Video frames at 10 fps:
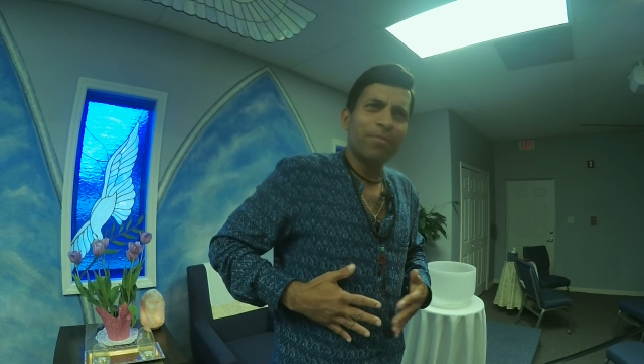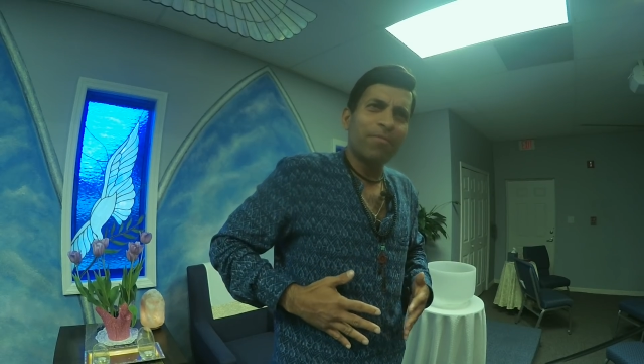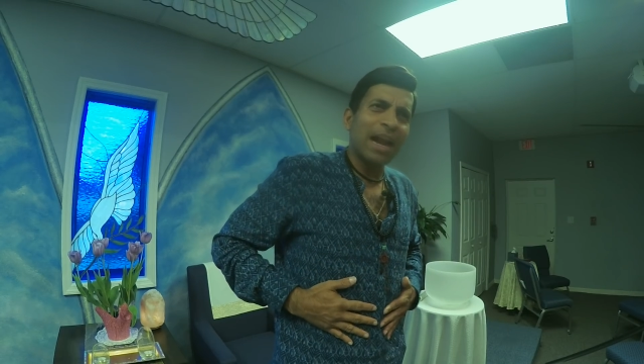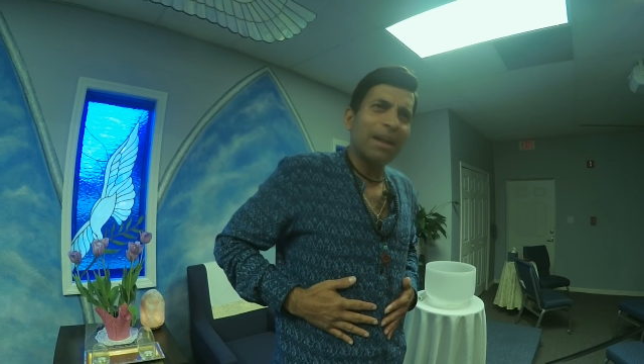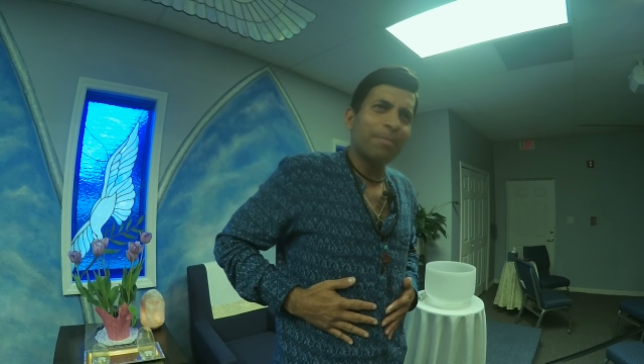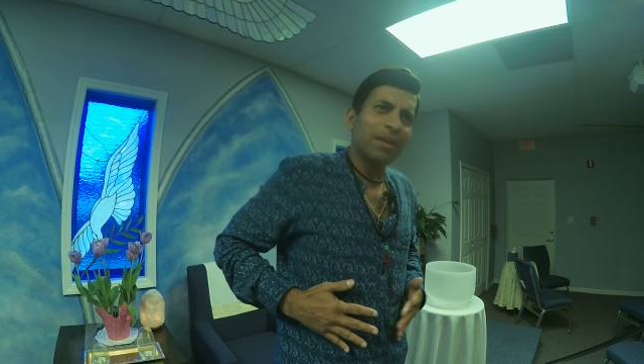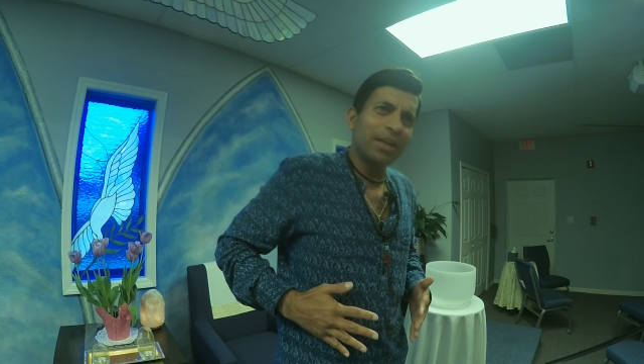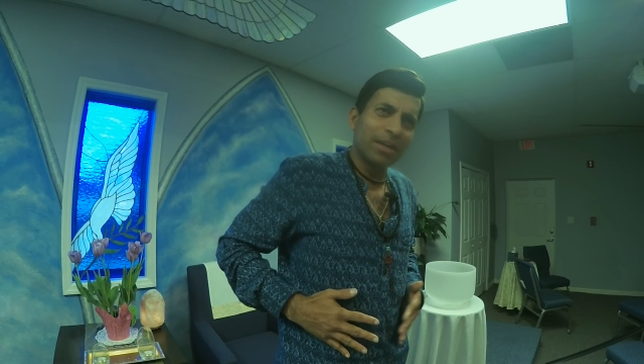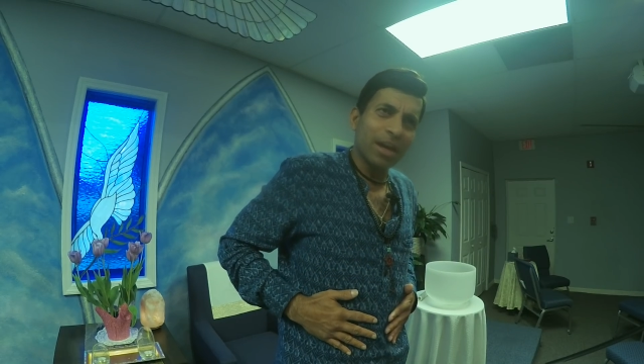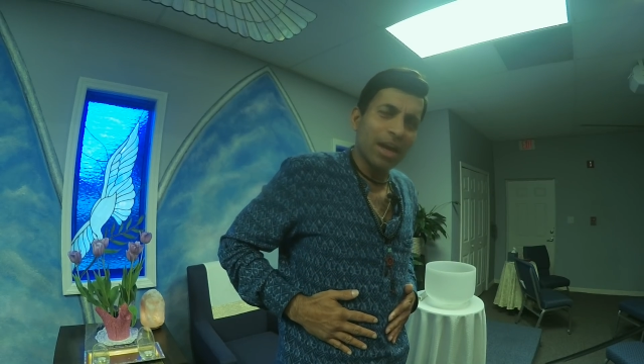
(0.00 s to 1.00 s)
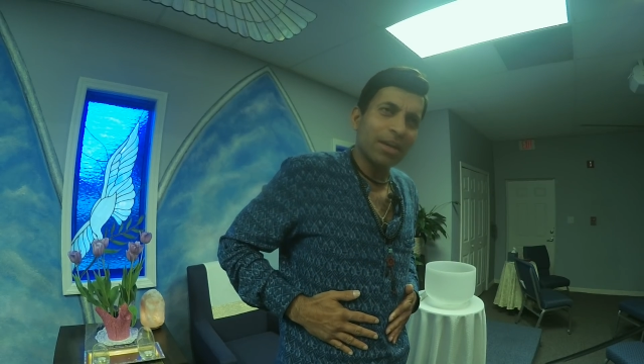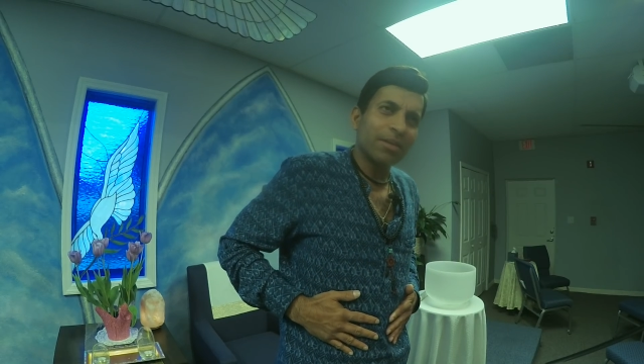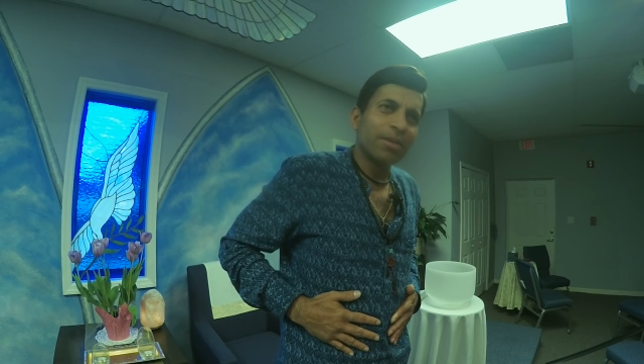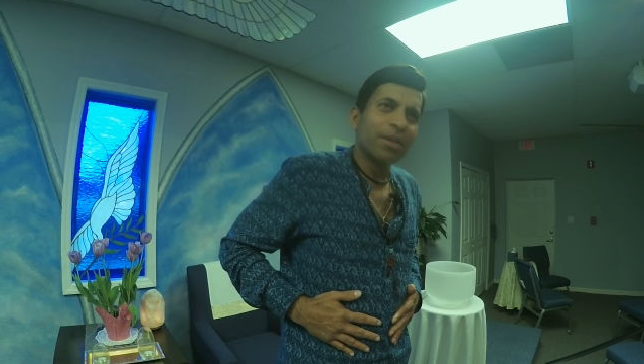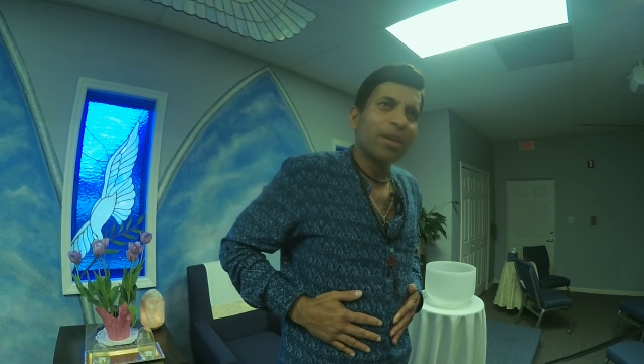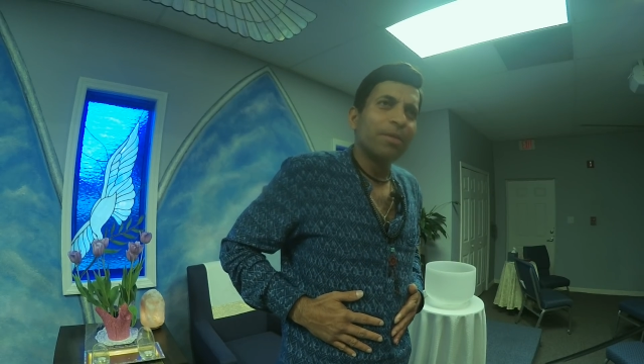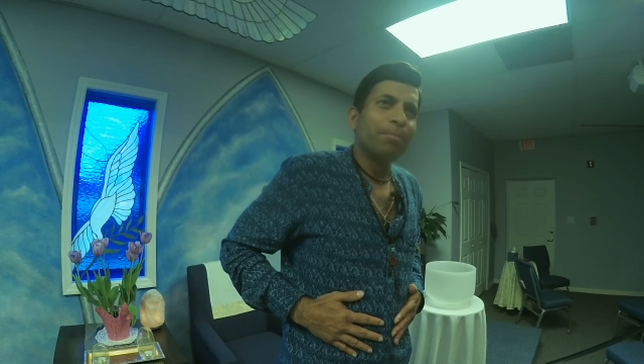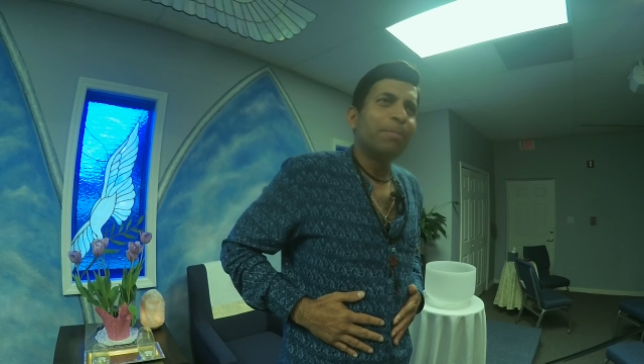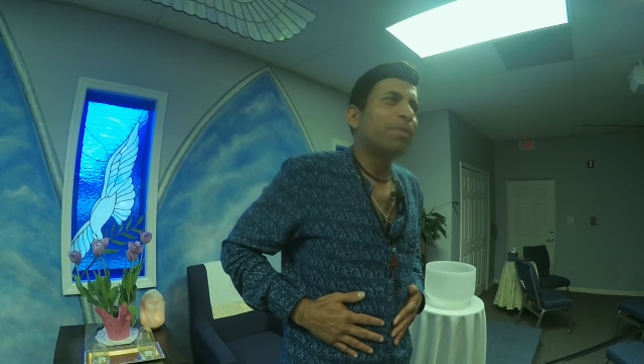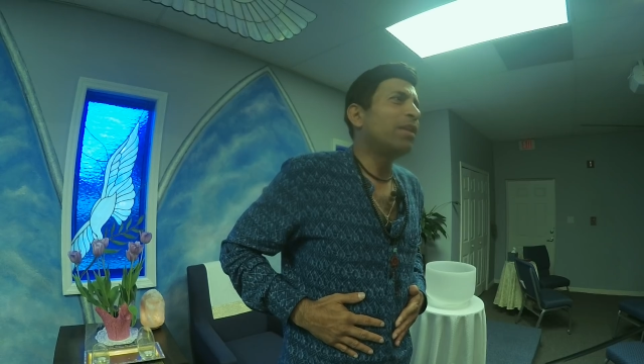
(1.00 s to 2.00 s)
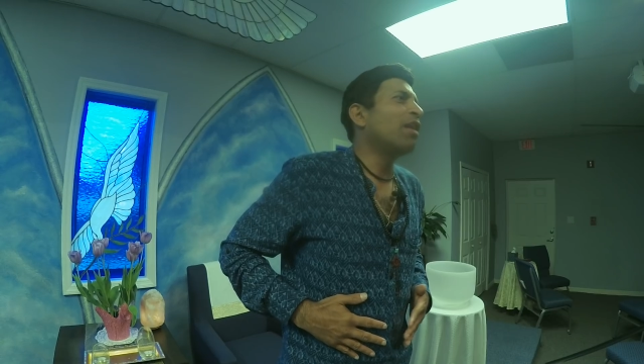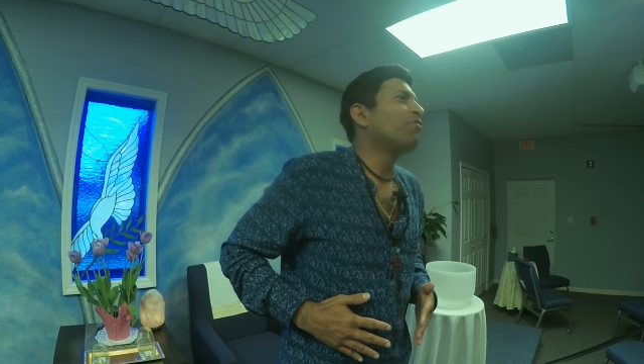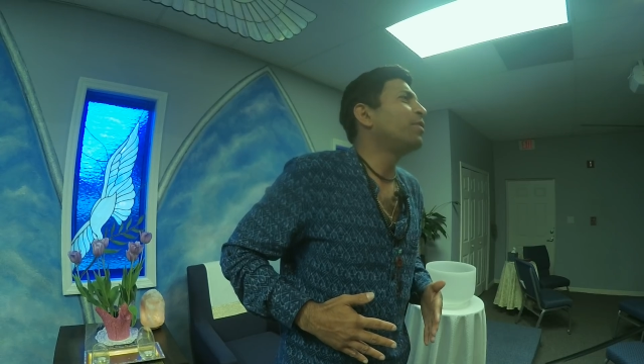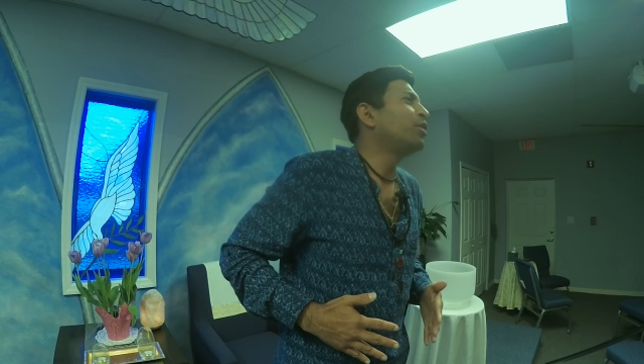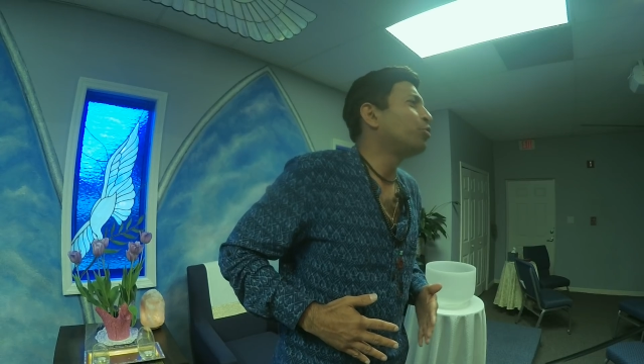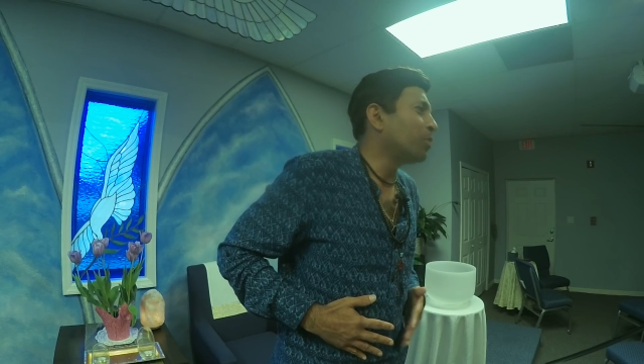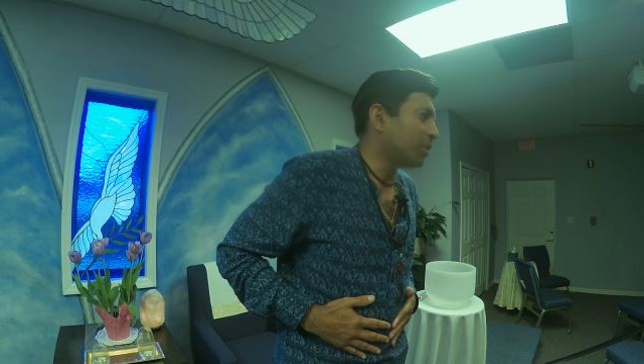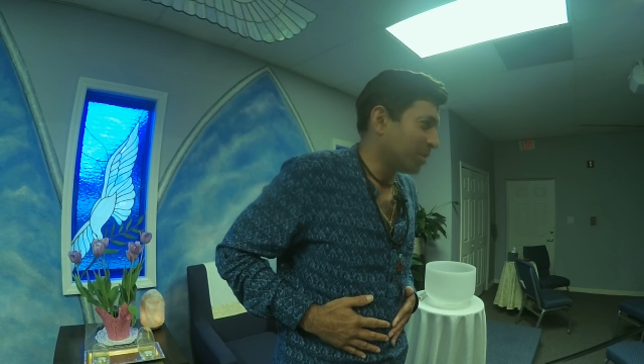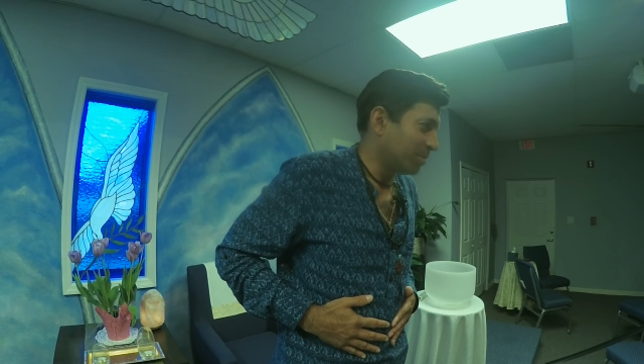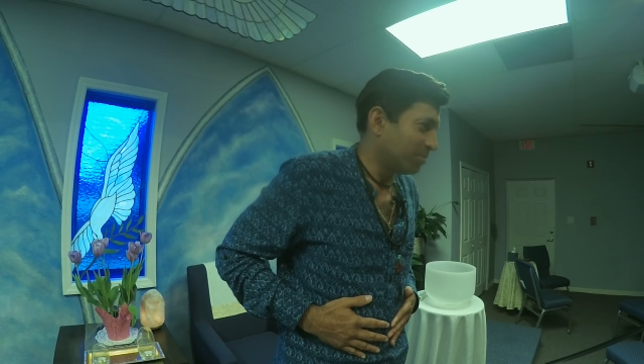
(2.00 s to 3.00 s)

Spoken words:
flat-bellied guy. People loved me too much.